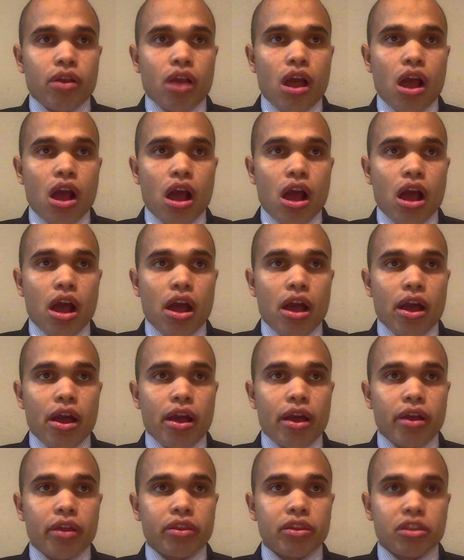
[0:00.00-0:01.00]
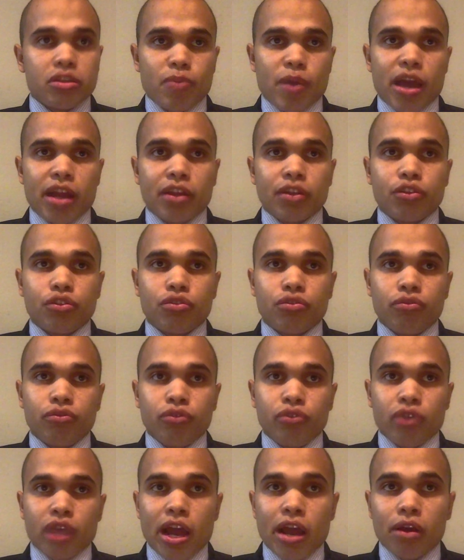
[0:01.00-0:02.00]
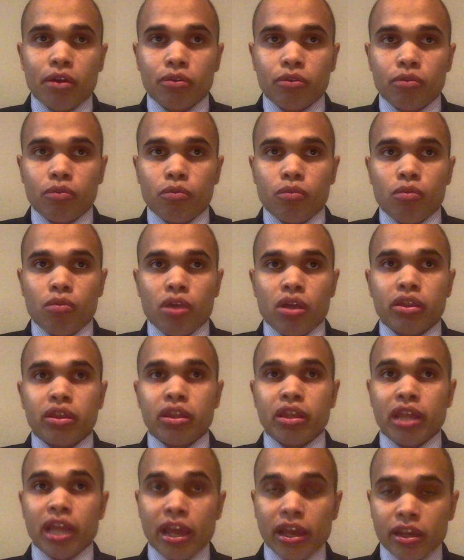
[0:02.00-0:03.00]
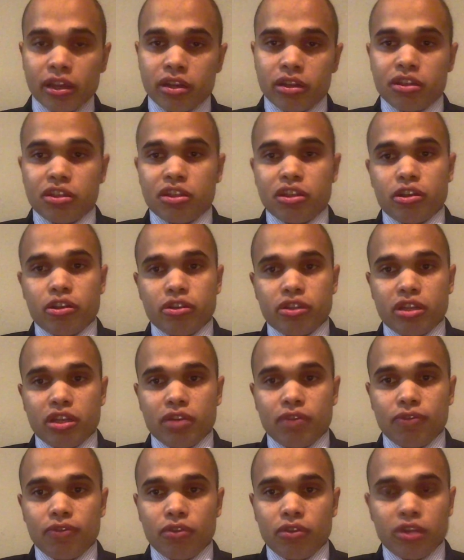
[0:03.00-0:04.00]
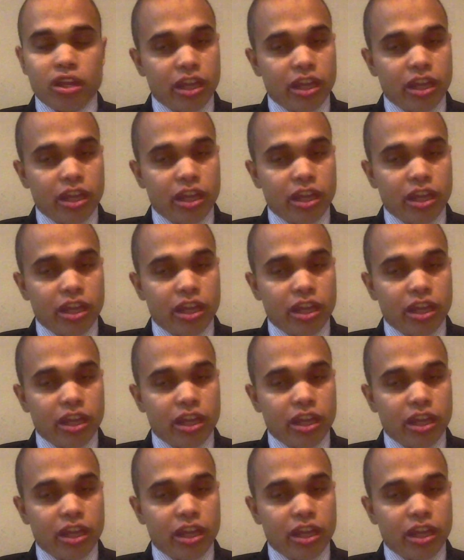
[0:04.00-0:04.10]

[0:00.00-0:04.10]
the Spanish to root out what they considered sinful,